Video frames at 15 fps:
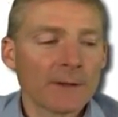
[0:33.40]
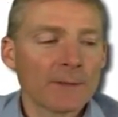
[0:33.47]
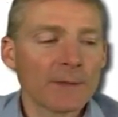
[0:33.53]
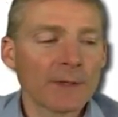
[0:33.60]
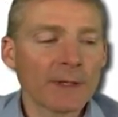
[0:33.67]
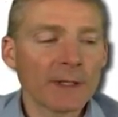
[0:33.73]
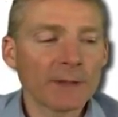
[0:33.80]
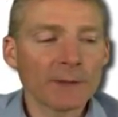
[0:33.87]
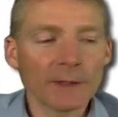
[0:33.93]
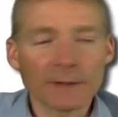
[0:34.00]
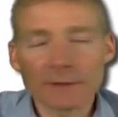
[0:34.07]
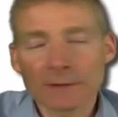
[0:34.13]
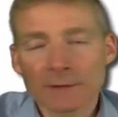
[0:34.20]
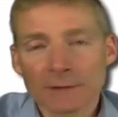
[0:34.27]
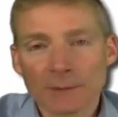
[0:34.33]
But
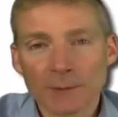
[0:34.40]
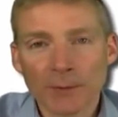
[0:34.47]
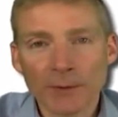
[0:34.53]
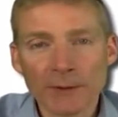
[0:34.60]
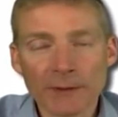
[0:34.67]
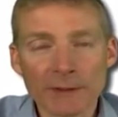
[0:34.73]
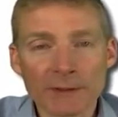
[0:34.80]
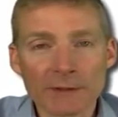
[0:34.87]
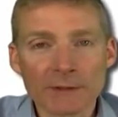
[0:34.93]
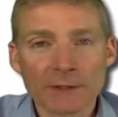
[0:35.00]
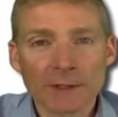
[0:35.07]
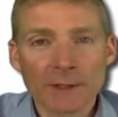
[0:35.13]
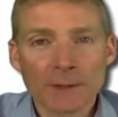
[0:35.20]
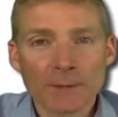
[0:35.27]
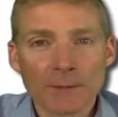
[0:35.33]
anyways, the point is,
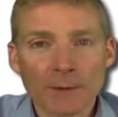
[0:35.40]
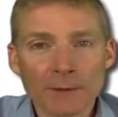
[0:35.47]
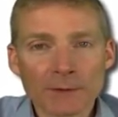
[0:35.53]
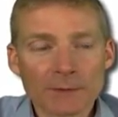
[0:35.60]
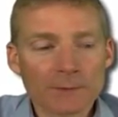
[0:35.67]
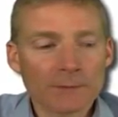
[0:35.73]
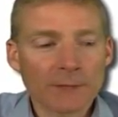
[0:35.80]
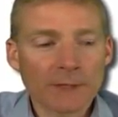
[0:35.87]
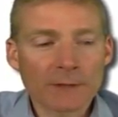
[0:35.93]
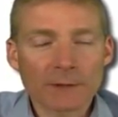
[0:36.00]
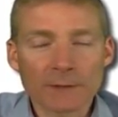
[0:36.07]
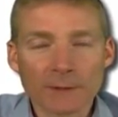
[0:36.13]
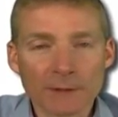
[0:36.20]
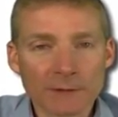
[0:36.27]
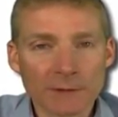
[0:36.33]
most medical
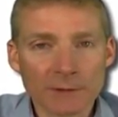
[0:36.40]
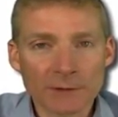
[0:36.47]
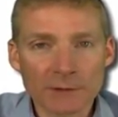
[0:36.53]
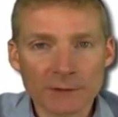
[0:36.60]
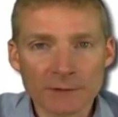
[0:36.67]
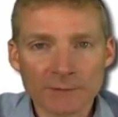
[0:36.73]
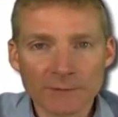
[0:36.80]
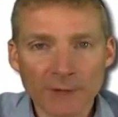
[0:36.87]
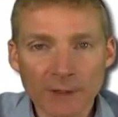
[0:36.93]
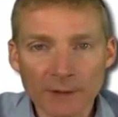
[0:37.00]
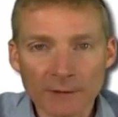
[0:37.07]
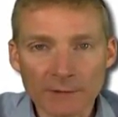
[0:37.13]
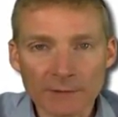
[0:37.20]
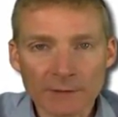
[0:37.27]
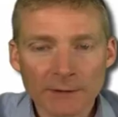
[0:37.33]
research is
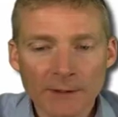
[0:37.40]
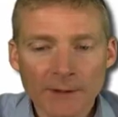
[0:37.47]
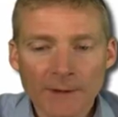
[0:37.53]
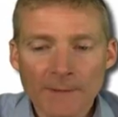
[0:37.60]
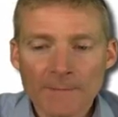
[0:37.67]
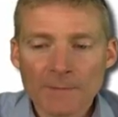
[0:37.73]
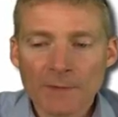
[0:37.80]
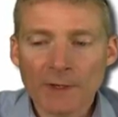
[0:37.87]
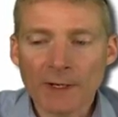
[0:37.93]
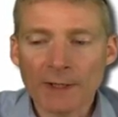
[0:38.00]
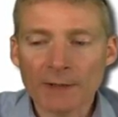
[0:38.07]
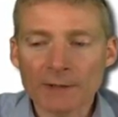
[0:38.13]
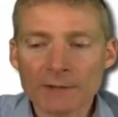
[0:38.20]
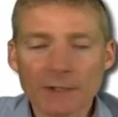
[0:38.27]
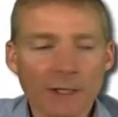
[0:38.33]
false. All
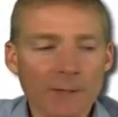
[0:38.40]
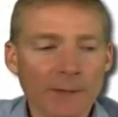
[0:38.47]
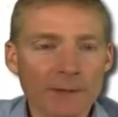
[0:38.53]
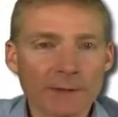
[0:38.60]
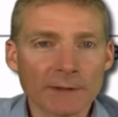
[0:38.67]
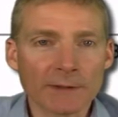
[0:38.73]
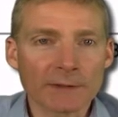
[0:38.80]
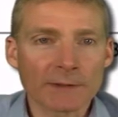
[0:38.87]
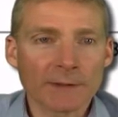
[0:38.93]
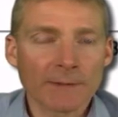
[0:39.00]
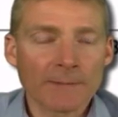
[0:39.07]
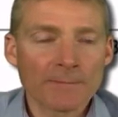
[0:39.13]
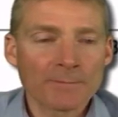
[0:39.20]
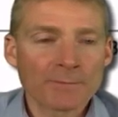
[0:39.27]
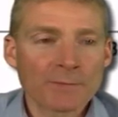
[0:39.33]
right, let's talk about this.
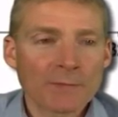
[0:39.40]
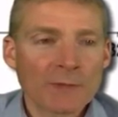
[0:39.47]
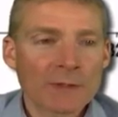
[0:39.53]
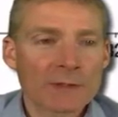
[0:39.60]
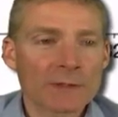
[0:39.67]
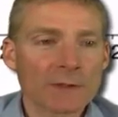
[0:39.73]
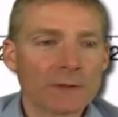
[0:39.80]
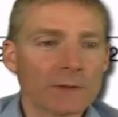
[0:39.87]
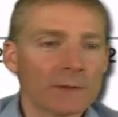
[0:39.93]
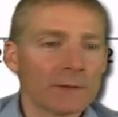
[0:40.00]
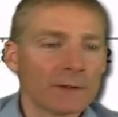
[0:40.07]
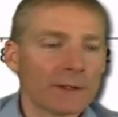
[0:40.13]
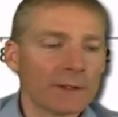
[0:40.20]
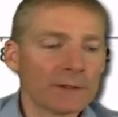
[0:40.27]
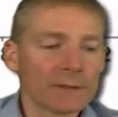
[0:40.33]
So
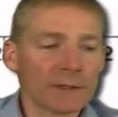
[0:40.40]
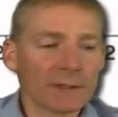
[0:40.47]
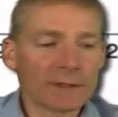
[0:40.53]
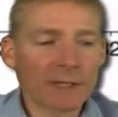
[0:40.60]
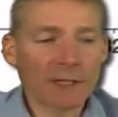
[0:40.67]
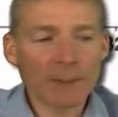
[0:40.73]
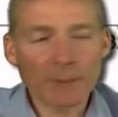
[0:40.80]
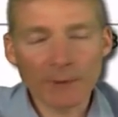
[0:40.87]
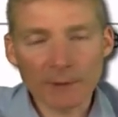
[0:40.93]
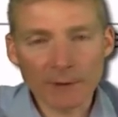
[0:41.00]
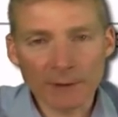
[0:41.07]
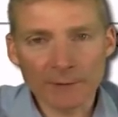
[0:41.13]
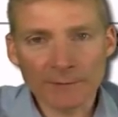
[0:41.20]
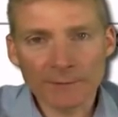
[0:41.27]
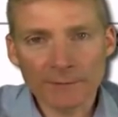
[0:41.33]
here's an example
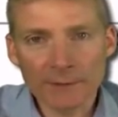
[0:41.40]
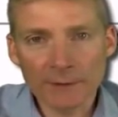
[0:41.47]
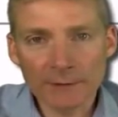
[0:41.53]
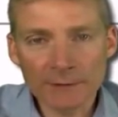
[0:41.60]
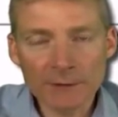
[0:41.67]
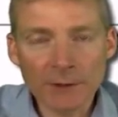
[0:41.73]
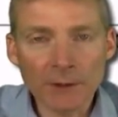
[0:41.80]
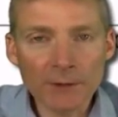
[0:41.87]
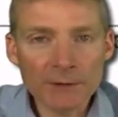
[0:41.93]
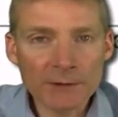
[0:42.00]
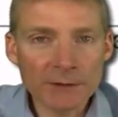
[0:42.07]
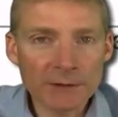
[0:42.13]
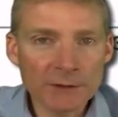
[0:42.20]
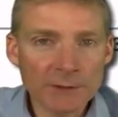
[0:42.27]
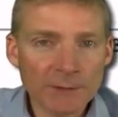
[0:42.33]
of the
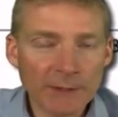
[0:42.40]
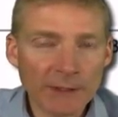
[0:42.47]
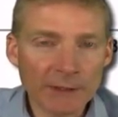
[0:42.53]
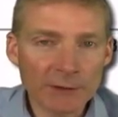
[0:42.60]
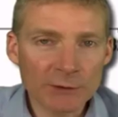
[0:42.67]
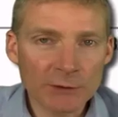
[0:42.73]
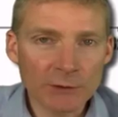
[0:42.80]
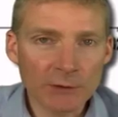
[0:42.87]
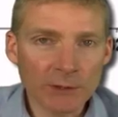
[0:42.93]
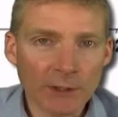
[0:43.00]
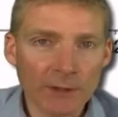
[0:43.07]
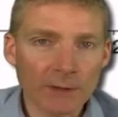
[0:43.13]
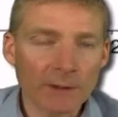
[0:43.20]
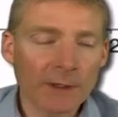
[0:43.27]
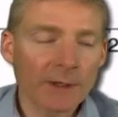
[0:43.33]
dosage being too
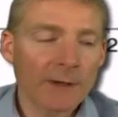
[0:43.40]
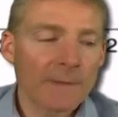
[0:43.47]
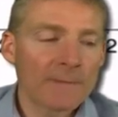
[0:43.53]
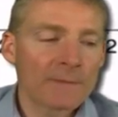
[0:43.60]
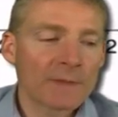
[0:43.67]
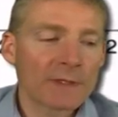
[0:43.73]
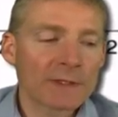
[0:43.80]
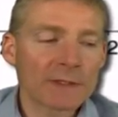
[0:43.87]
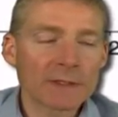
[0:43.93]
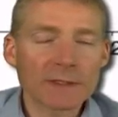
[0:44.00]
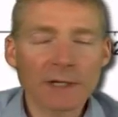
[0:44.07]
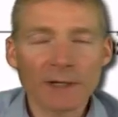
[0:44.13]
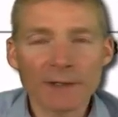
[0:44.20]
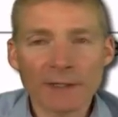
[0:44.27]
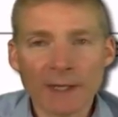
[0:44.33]
low. This is
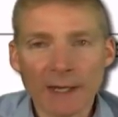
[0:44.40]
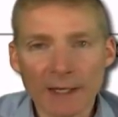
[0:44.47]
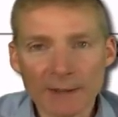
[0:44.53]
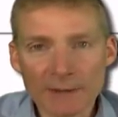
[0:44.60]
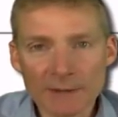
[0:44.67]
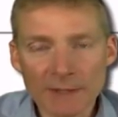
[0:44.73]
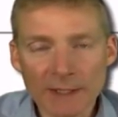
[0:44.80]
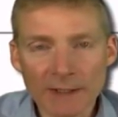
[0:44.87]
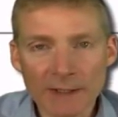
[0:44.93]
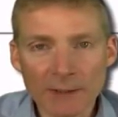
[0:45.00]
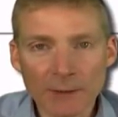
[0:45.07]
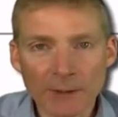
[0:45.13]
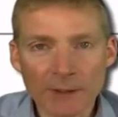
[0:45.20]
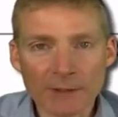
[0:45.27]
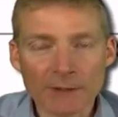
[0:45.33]
called the Hegsted
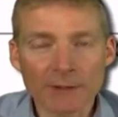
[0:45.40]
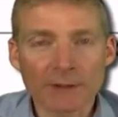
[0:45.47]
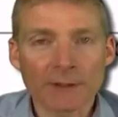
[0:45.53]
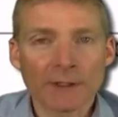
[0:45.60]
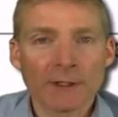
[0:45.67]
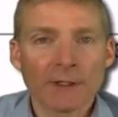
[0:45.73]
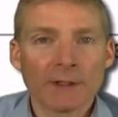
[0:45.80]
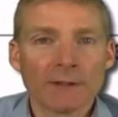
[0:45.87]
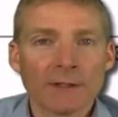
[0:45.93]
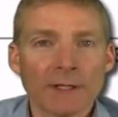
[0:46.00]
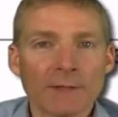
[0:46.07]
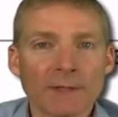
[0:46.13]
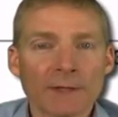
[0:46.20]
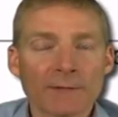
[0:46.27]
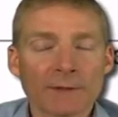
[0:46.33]
Equation,
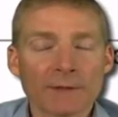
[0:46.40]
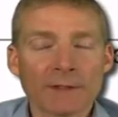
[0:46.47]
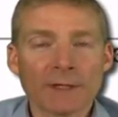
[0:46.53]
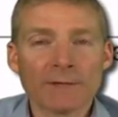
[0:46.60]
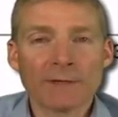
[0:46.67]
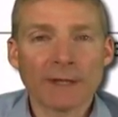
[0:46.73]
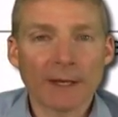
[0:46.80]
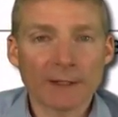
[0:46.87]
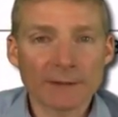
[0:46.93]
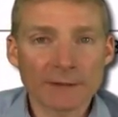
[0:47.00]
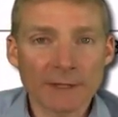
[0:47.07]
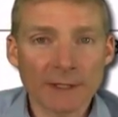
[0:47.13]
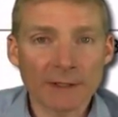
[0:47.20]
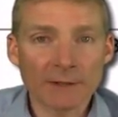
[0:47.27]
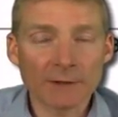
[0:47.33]
named after David
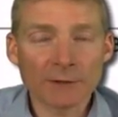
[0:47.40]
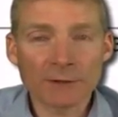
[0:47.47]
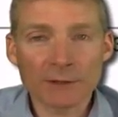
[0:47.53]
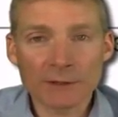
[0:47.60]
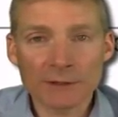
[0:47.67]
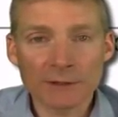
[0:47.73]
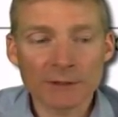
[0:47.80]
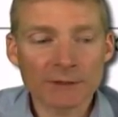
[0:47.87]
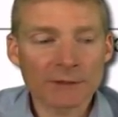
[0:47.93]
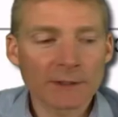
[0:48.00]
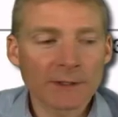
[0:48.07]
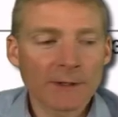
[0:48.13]
Hegsted, a nutritionist,